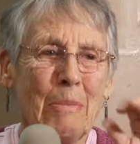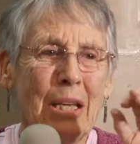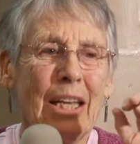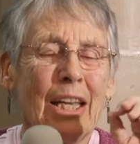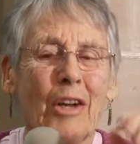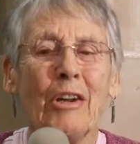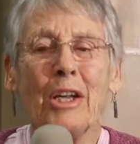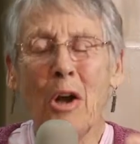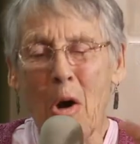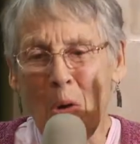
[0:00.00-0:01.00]
being
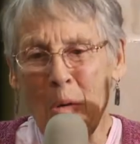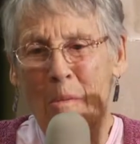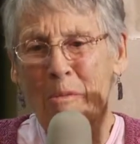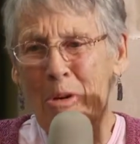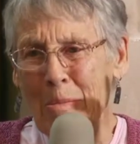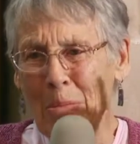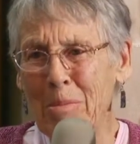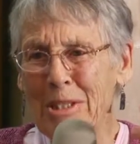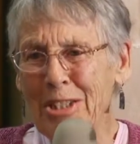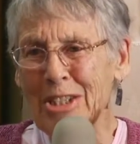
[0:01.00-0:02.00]
carried home from a
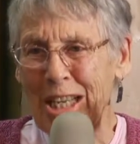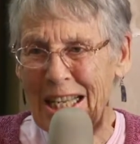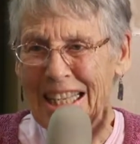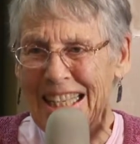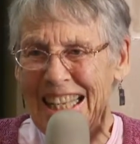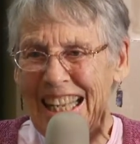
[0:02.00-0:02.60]
bridge night